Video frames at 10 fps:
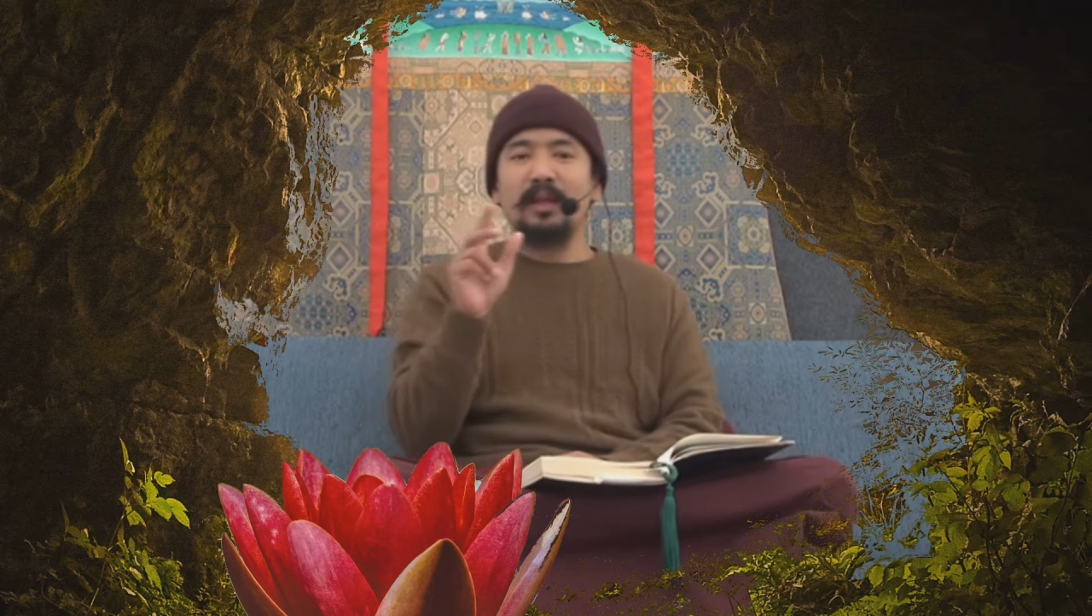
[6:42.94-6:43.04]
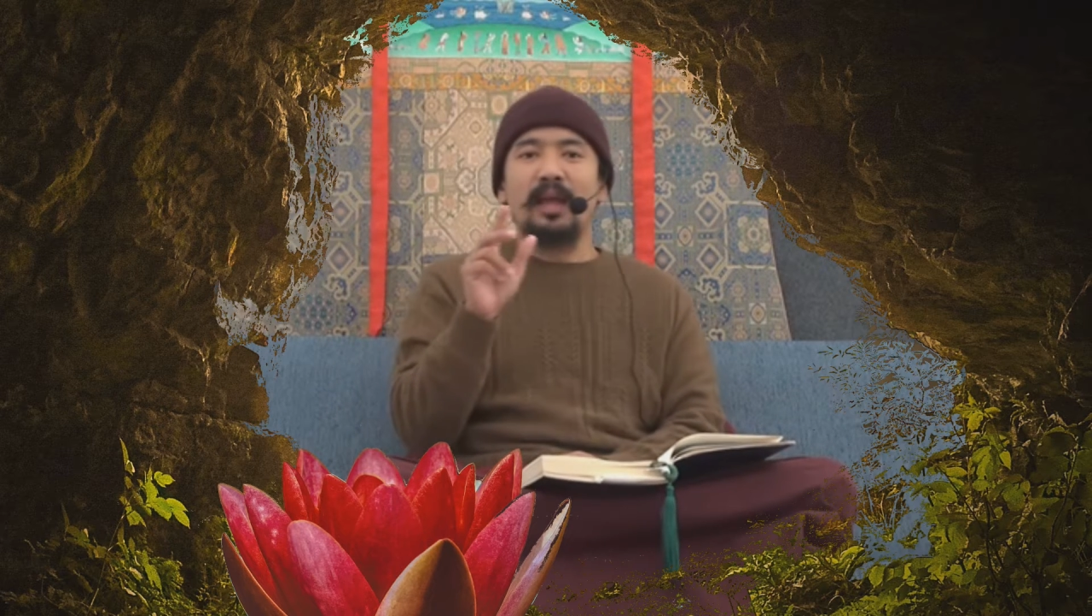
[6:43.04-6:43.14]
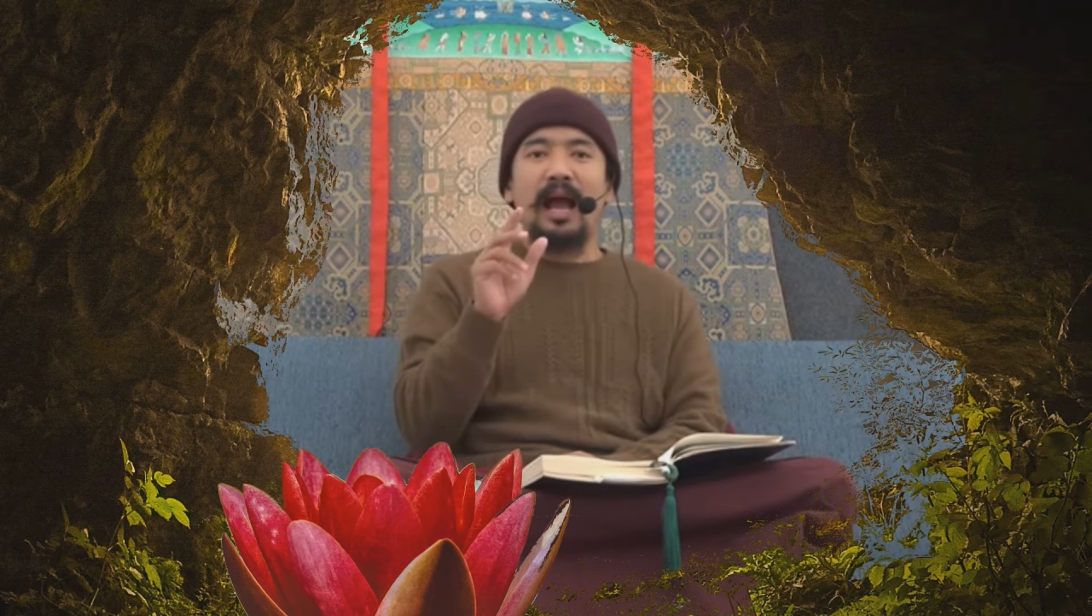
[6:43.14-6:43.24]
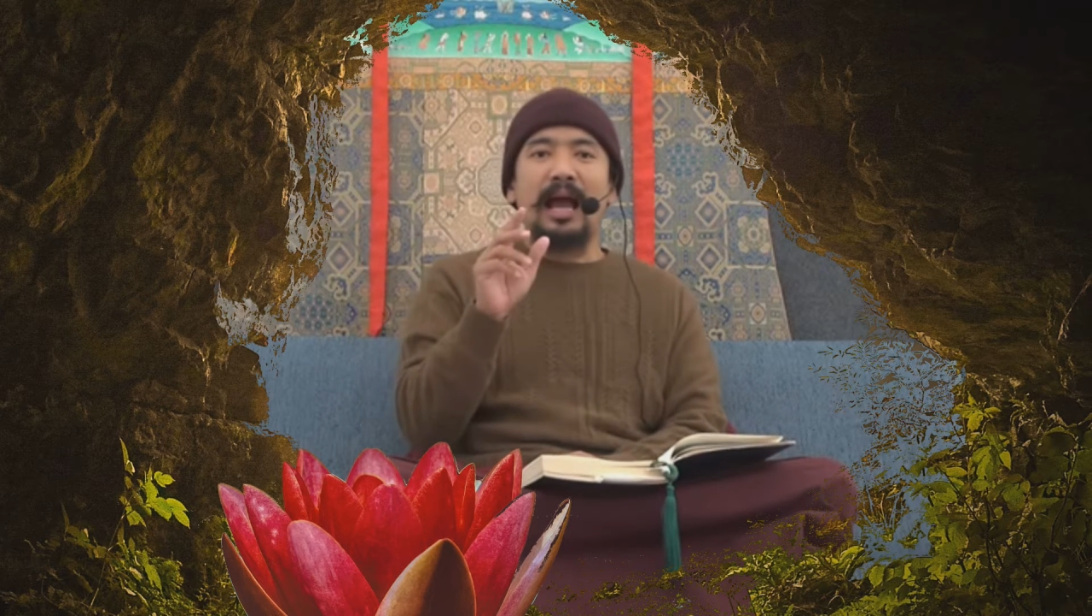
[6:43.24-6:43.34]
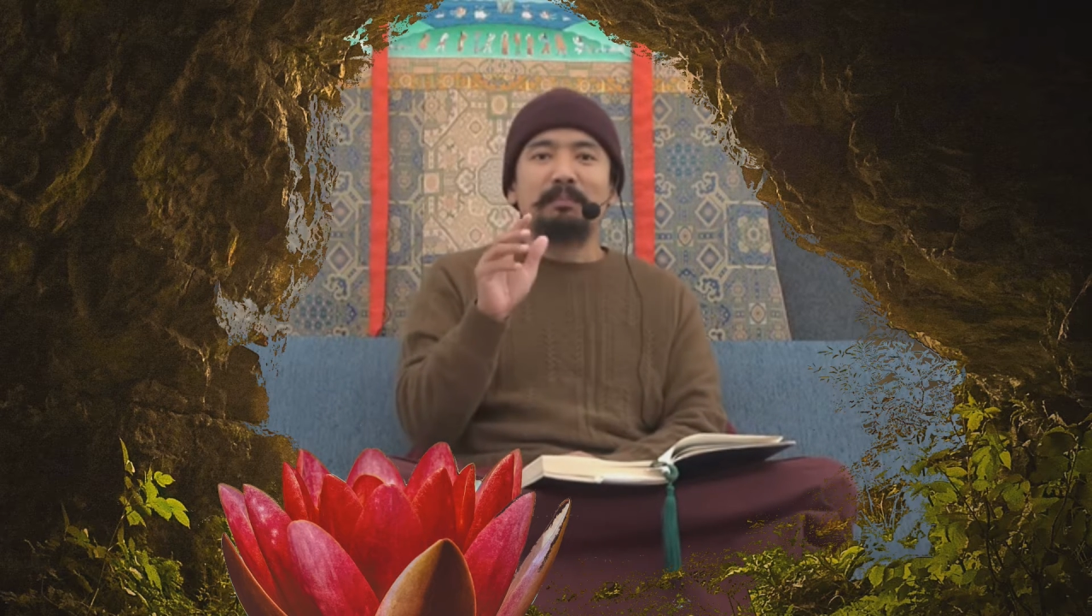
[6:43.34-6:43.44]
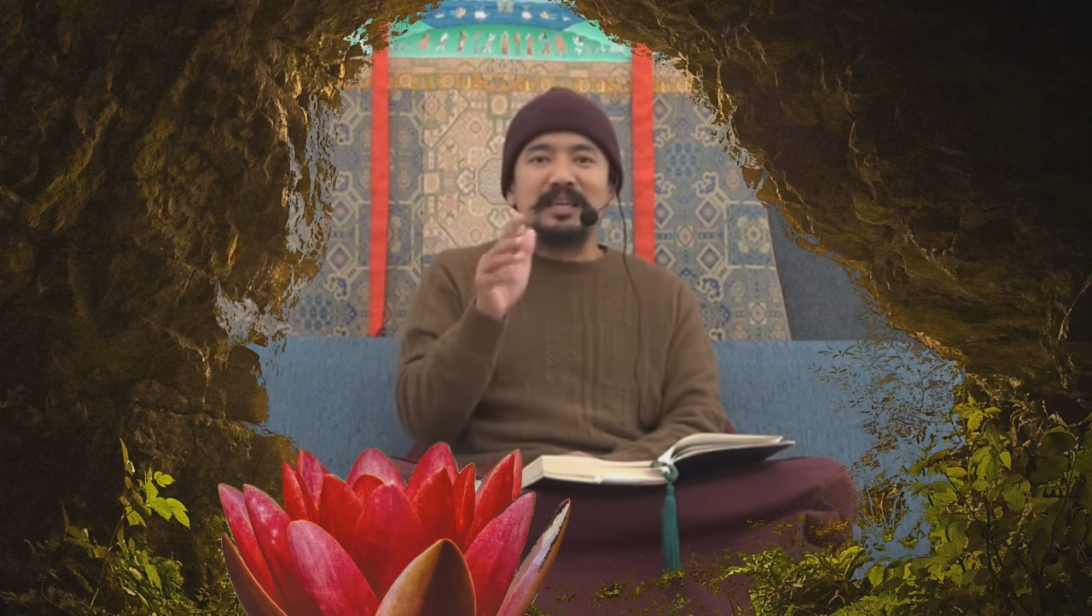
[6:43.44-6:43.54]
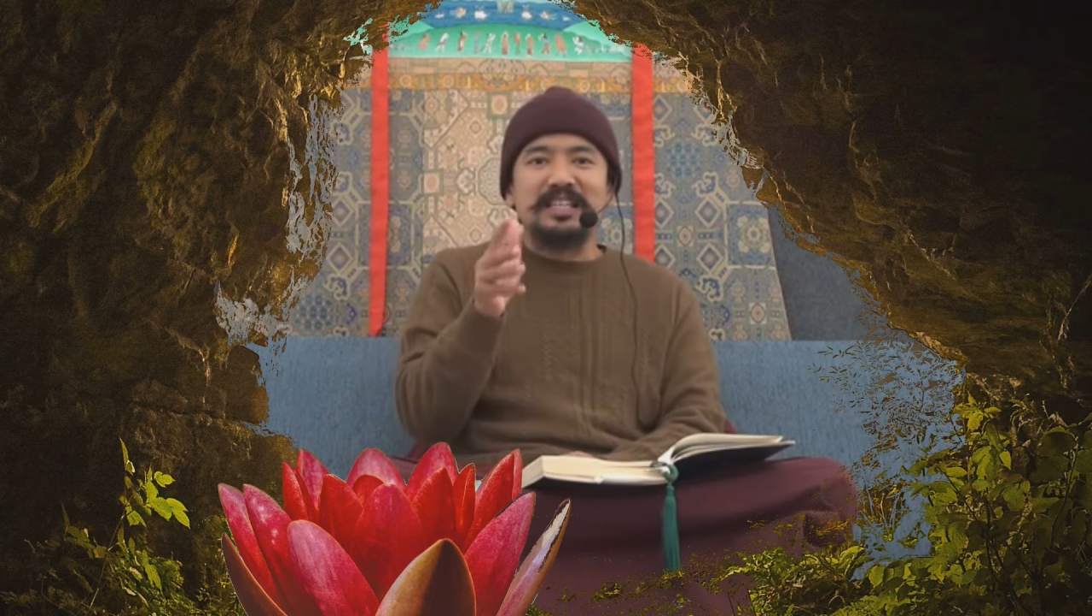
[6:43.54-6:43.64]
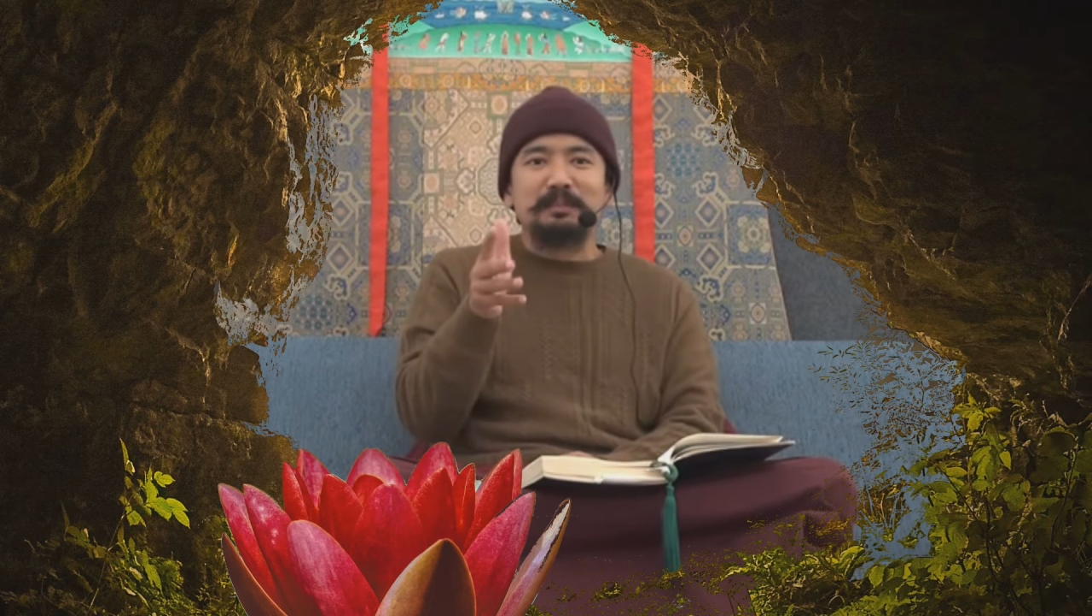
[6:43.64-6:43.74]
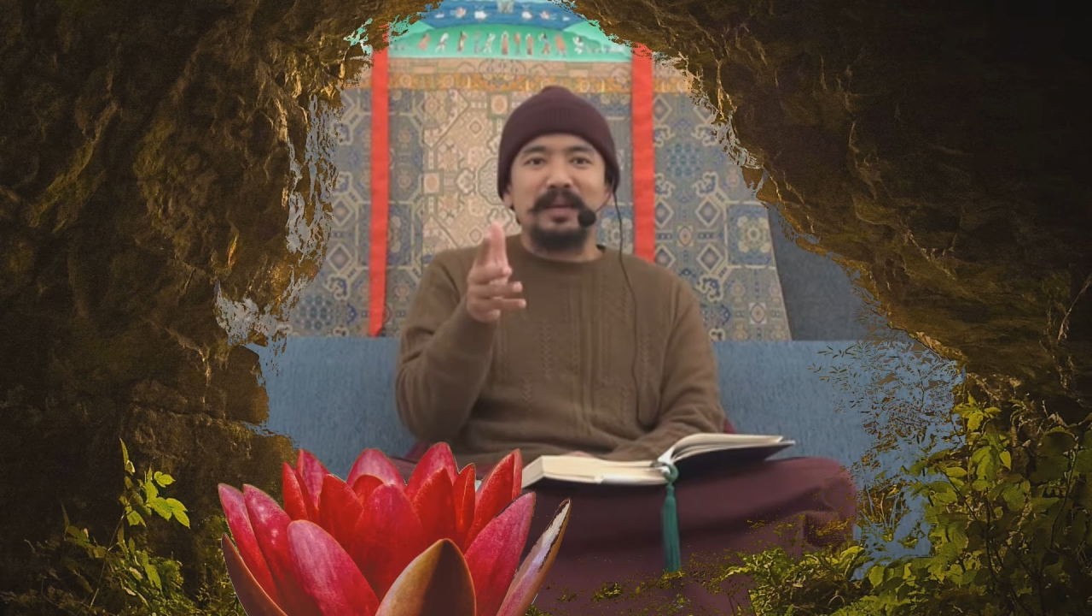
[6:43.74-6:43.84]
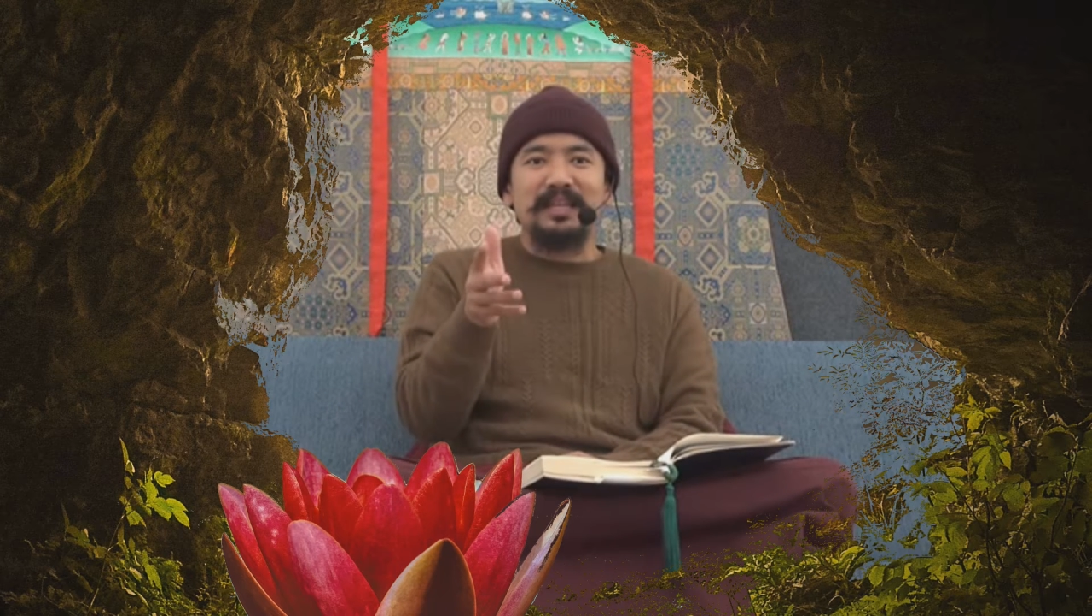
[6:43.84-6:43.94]
I
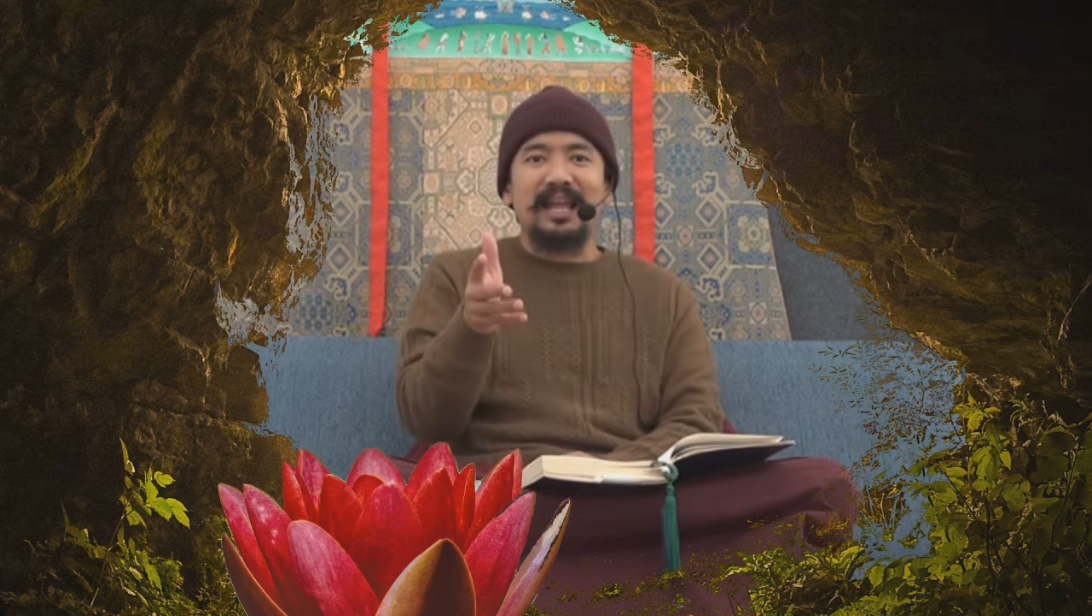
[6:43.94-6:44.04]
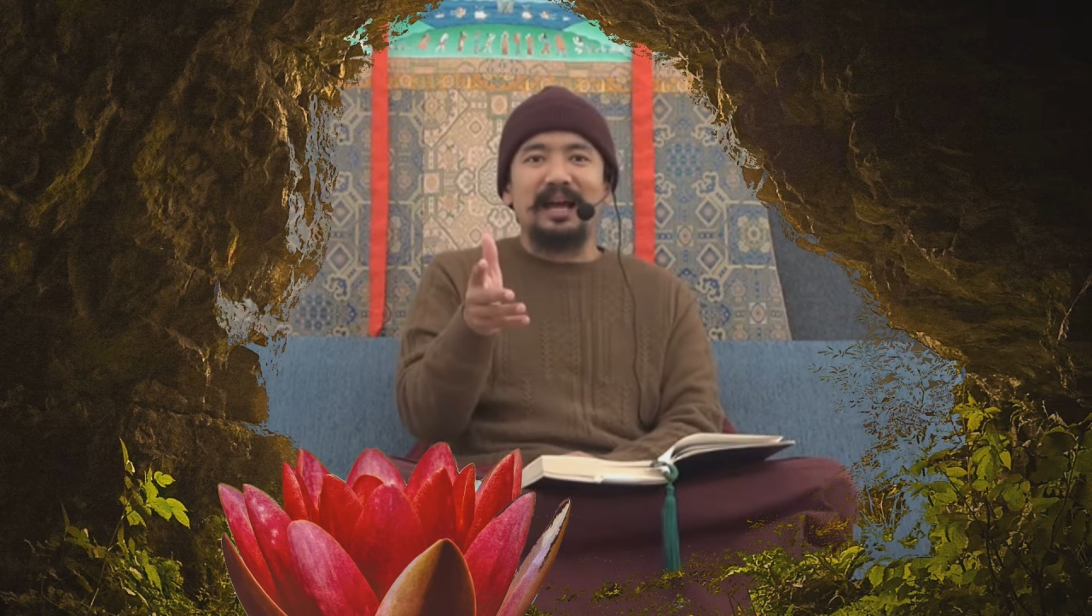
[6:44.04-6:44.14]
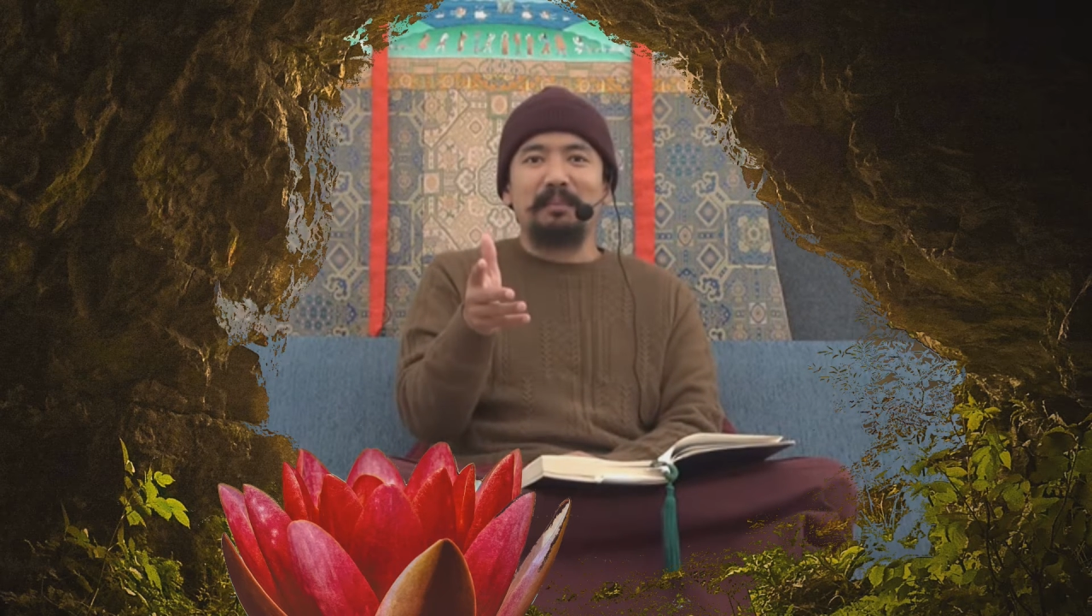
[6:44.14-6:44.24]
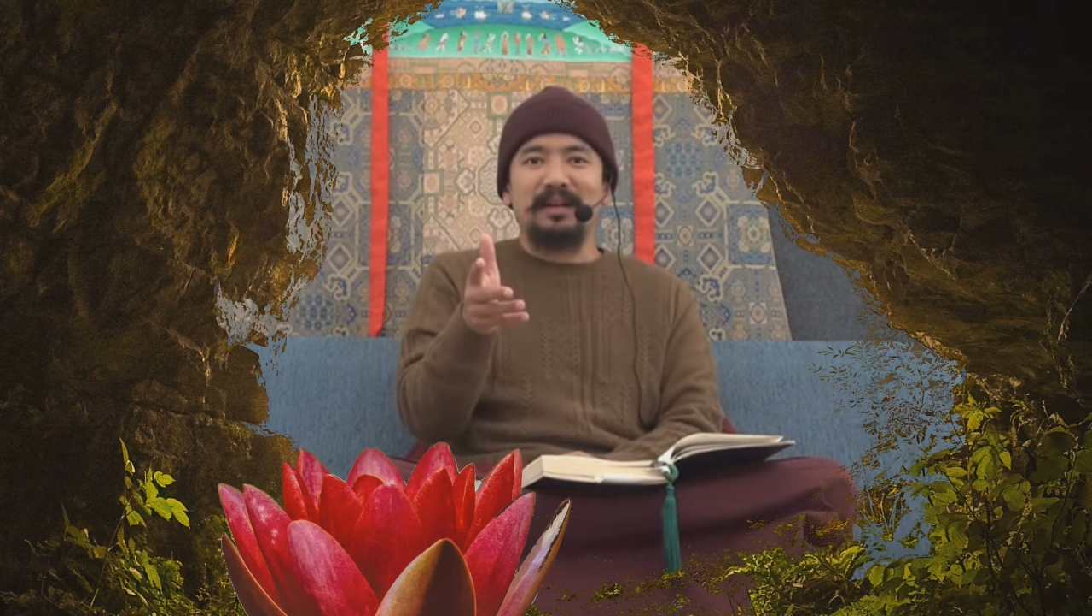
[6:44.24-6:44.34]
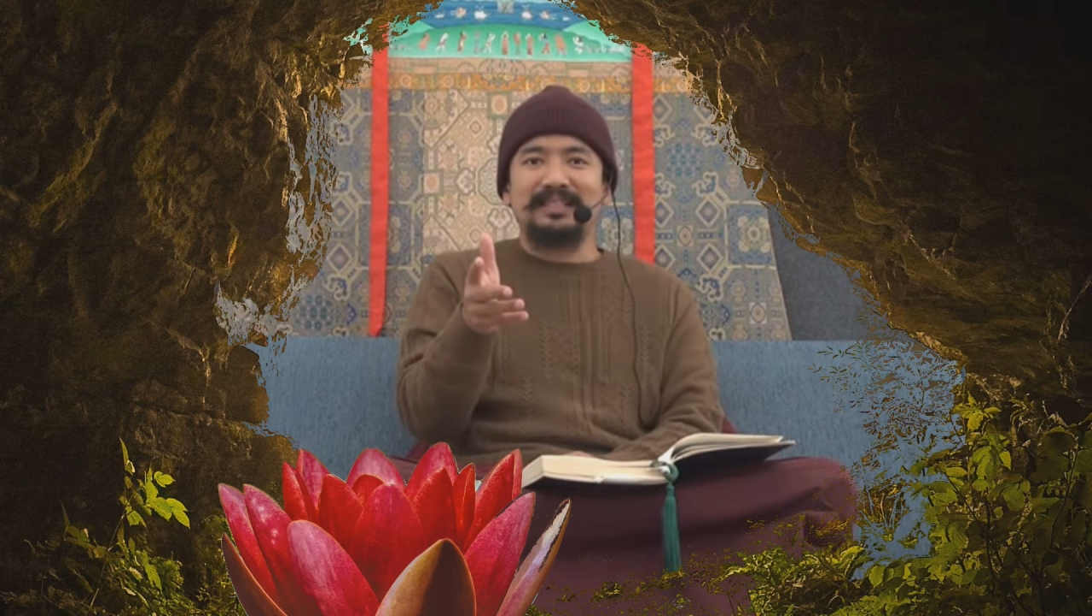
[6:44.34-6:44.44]
miss my Lama